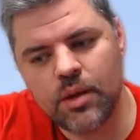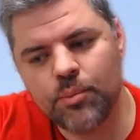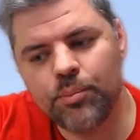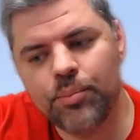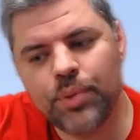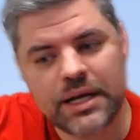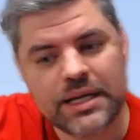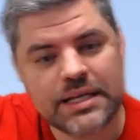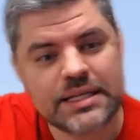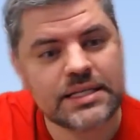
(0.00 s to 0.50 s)

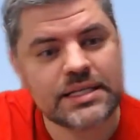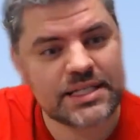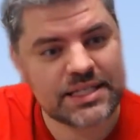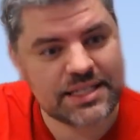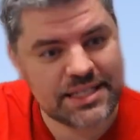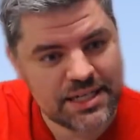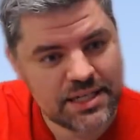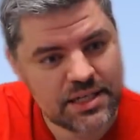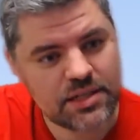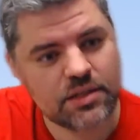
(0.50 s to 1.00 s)
but it's
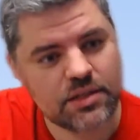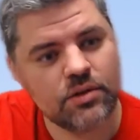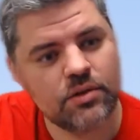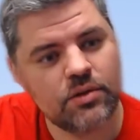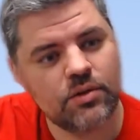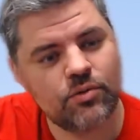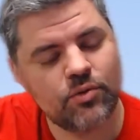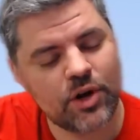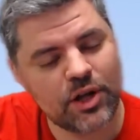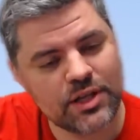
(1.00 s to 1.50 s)
still
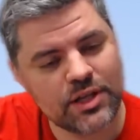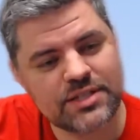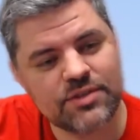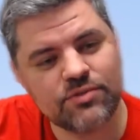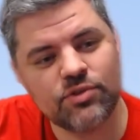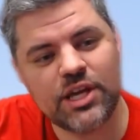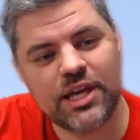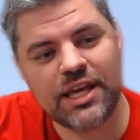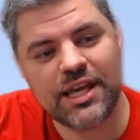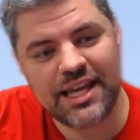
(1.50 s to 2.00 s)

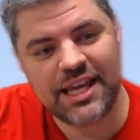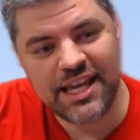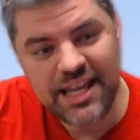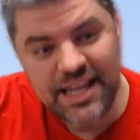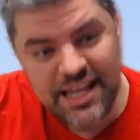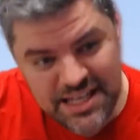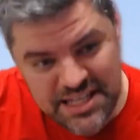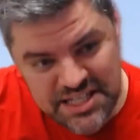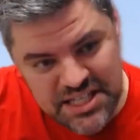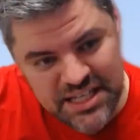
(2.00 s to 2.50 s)
relatively
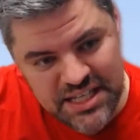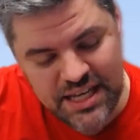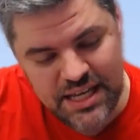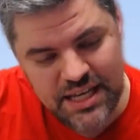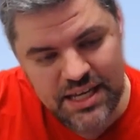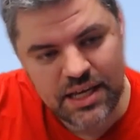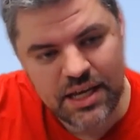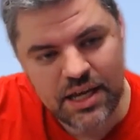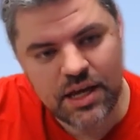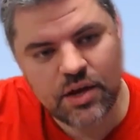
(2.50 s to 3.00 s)

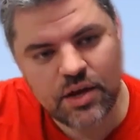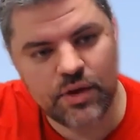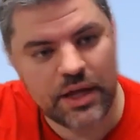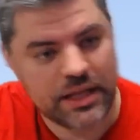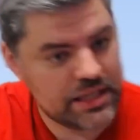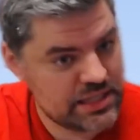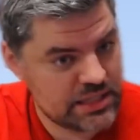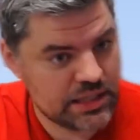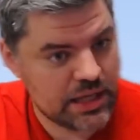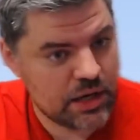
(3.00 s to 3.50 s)
easy, at
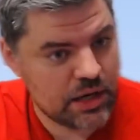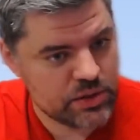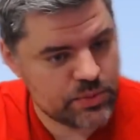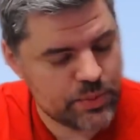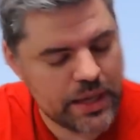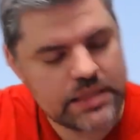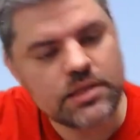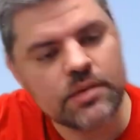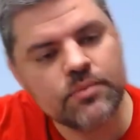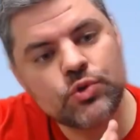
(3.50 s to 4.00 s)
least in our
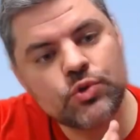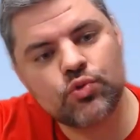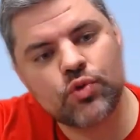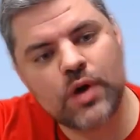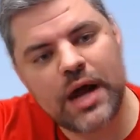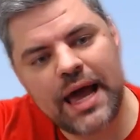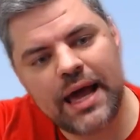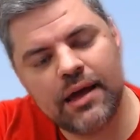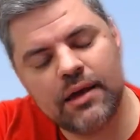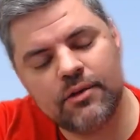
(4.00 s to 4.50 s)
space, to
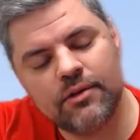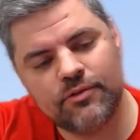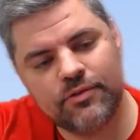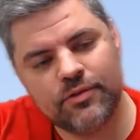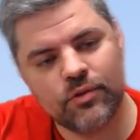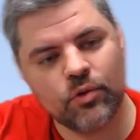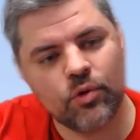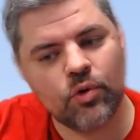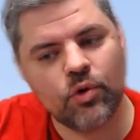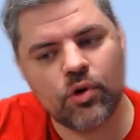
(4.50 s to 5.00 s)
rank
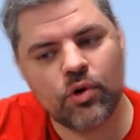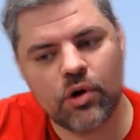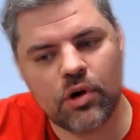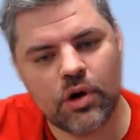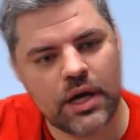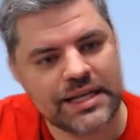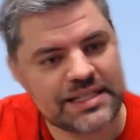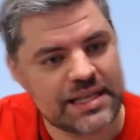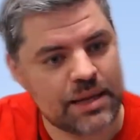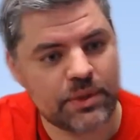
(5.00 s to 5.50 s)
for
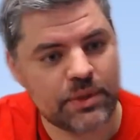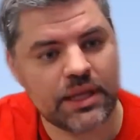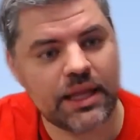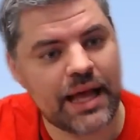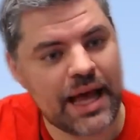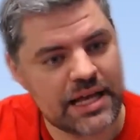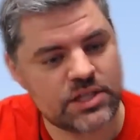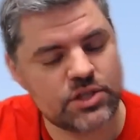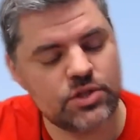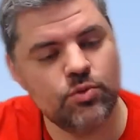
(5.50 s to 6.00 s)
something that
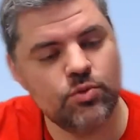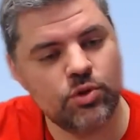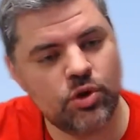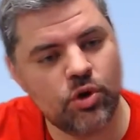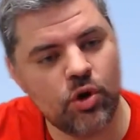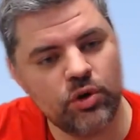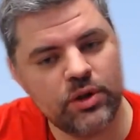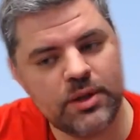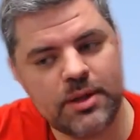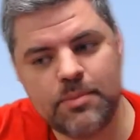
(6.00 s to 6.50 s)
has to do with
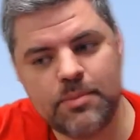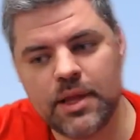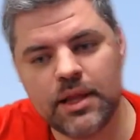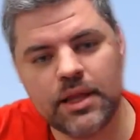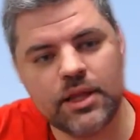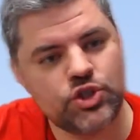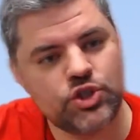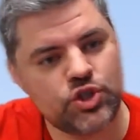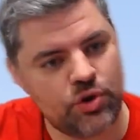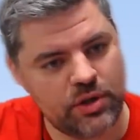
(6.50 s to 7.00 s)
cold
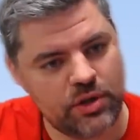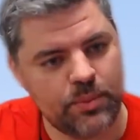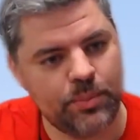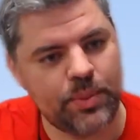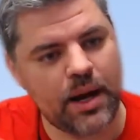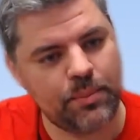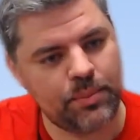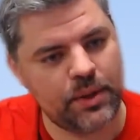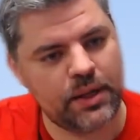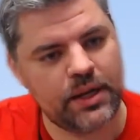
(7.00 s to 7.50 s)
emailing, generating
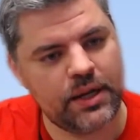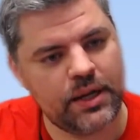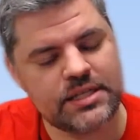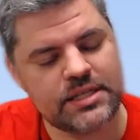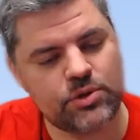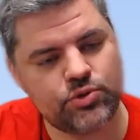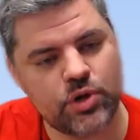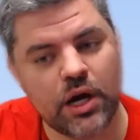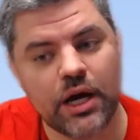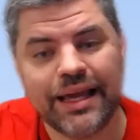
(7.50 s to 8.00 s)
pipeline,
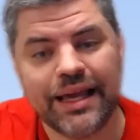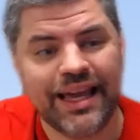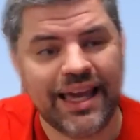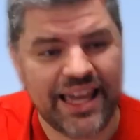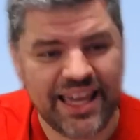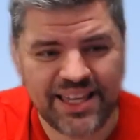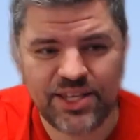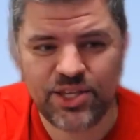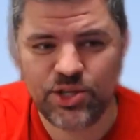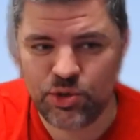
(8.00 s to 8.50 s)
etc.
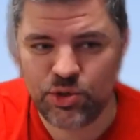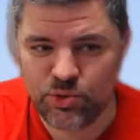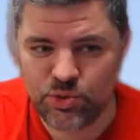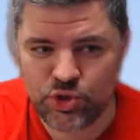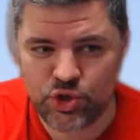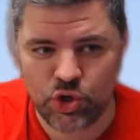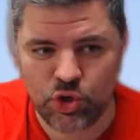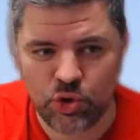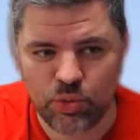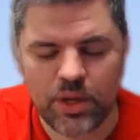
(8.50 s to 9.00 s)
in
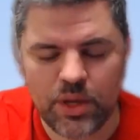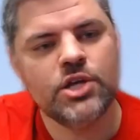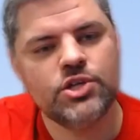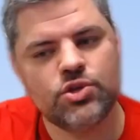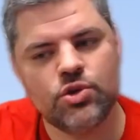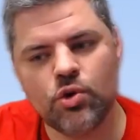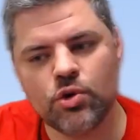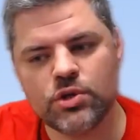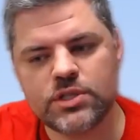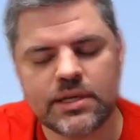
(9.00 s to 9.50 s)
YouTube. So
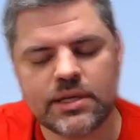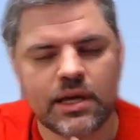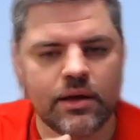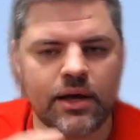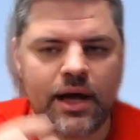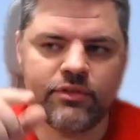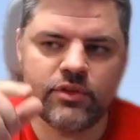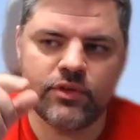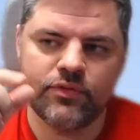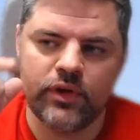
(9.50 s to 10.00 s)
you also
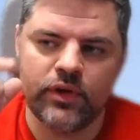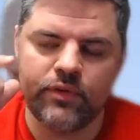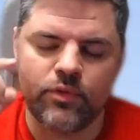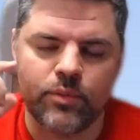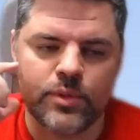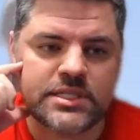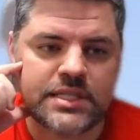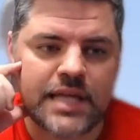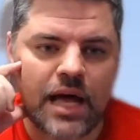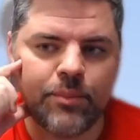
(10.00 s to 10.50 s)
have to think from a
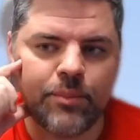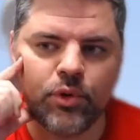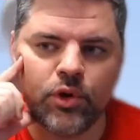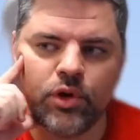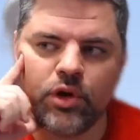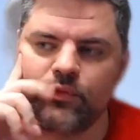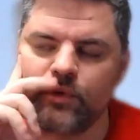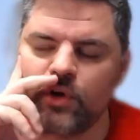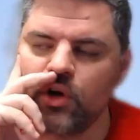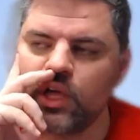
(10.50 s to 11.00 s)
standpoint
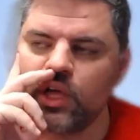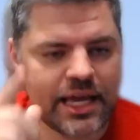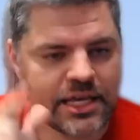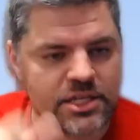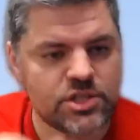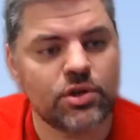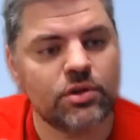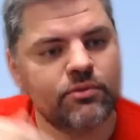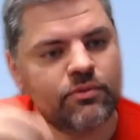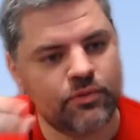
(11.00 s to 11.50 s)
of, okay, yes,
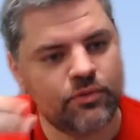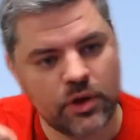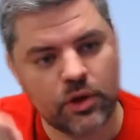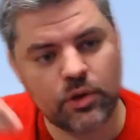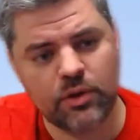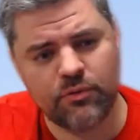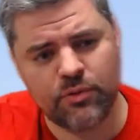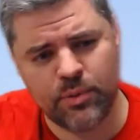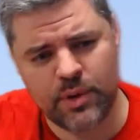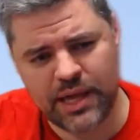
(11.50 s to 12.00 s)
you can look at
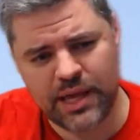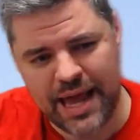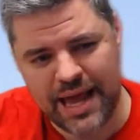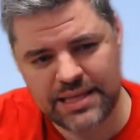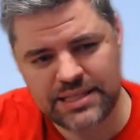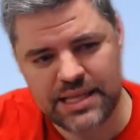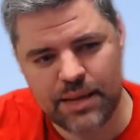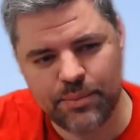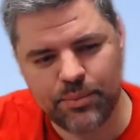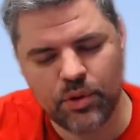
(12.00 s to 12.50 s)
it from a CAC
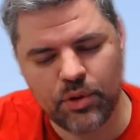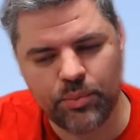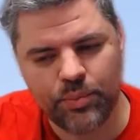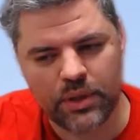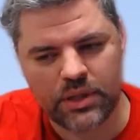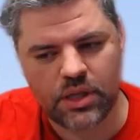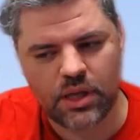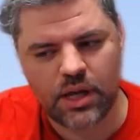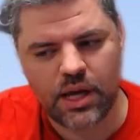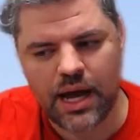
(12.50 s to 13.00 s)
standpoint,
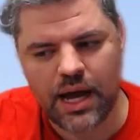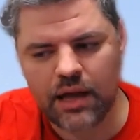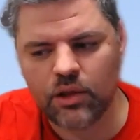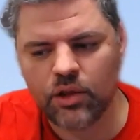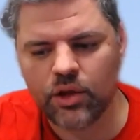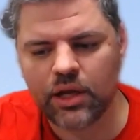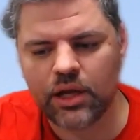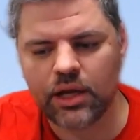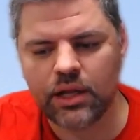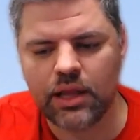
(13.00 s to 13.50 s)
but I
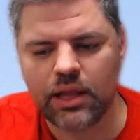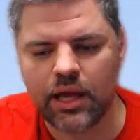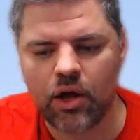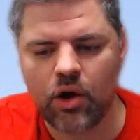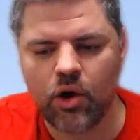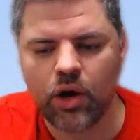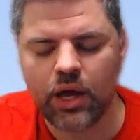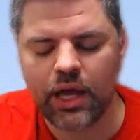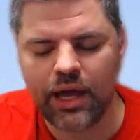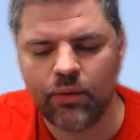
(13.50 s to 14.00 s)
look at it like,
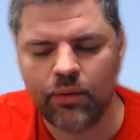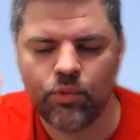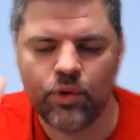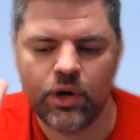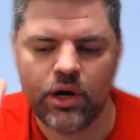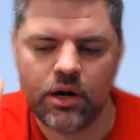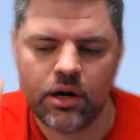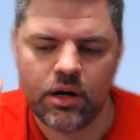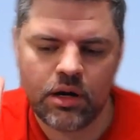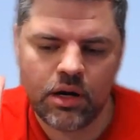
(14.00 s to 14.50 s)
okay,
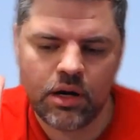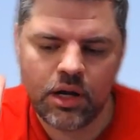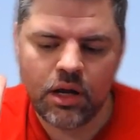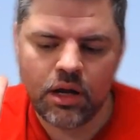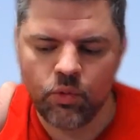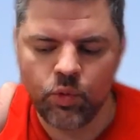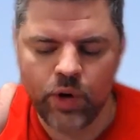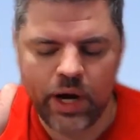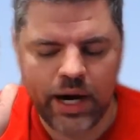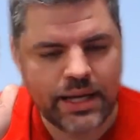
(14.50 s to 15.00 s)
where
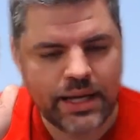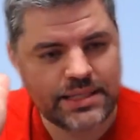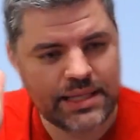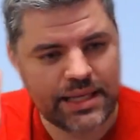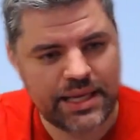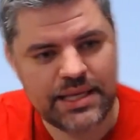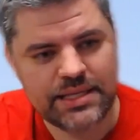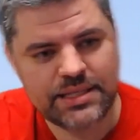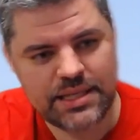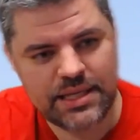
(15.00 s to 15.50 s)
it's
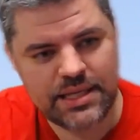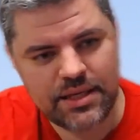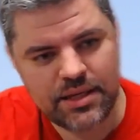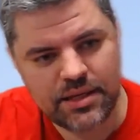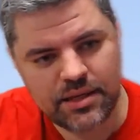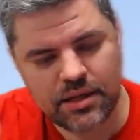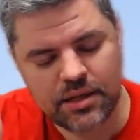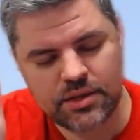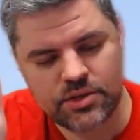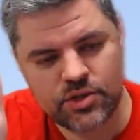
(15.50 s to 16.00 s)
easy
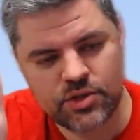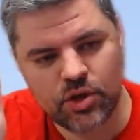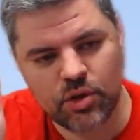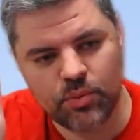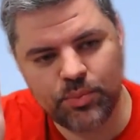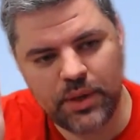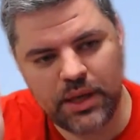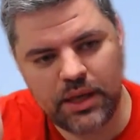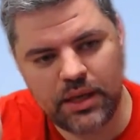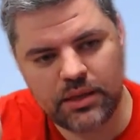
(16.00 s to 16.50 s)
to
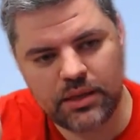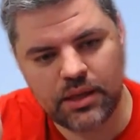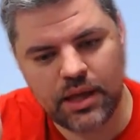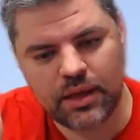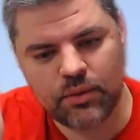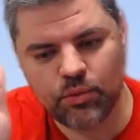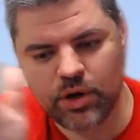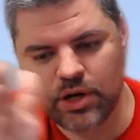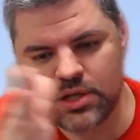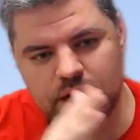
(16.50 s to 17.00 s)
compete
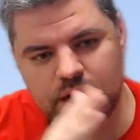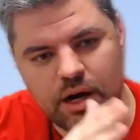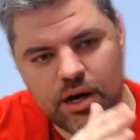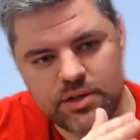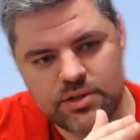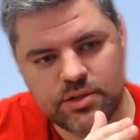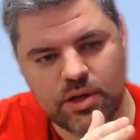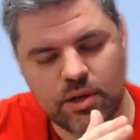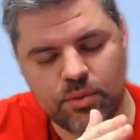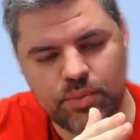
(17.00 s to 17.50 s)
and where it's hard
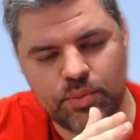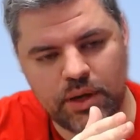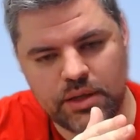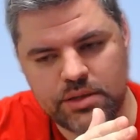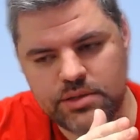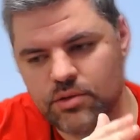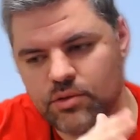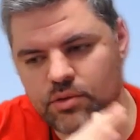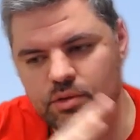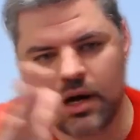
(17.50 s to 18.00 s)
to compete.
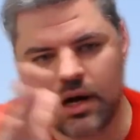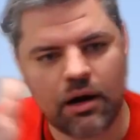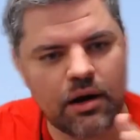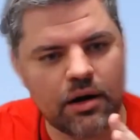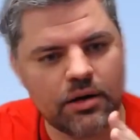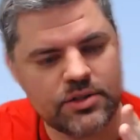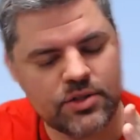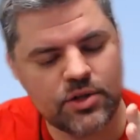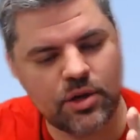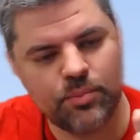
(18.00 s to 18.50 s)
So
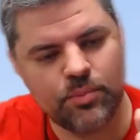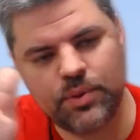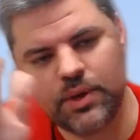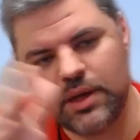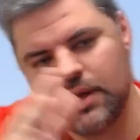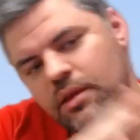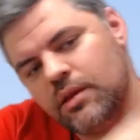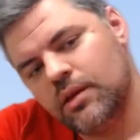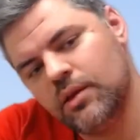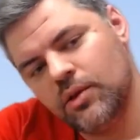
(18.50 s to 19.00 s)
hard to
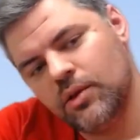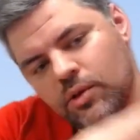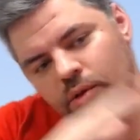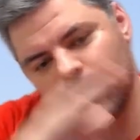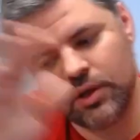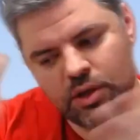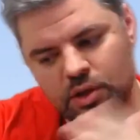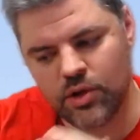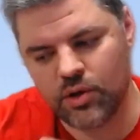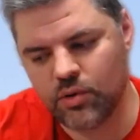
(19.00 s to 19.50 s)
compete,
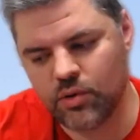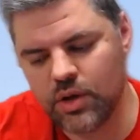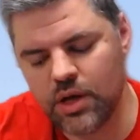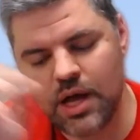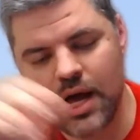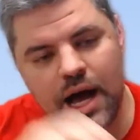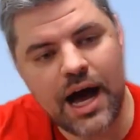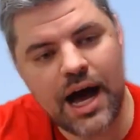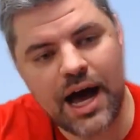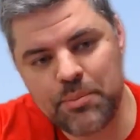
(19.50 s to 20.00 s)

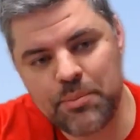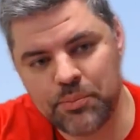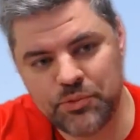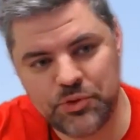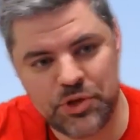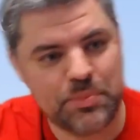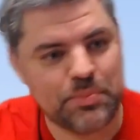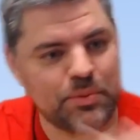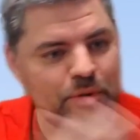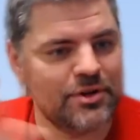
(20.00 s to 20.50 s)
I
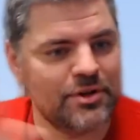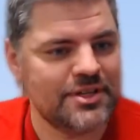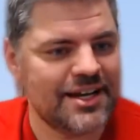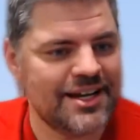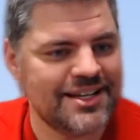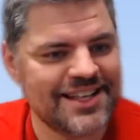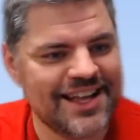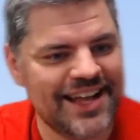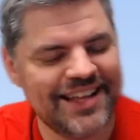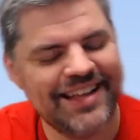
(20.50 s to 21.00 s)

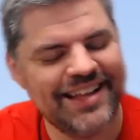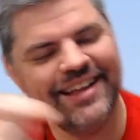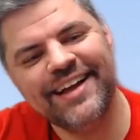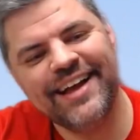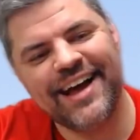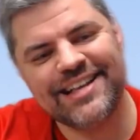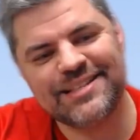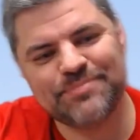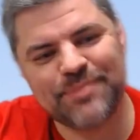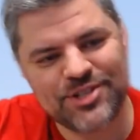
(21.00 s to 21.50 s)
deprioritize that
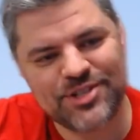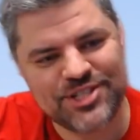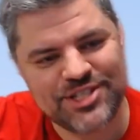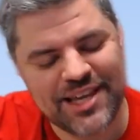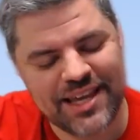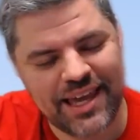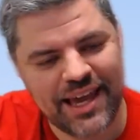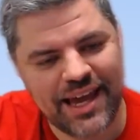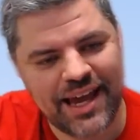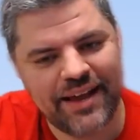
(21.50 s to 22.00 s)
as much as I
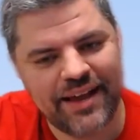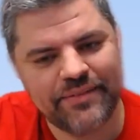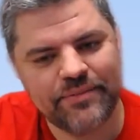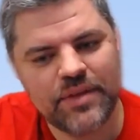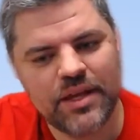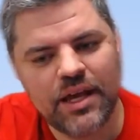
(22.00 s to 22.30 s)
can.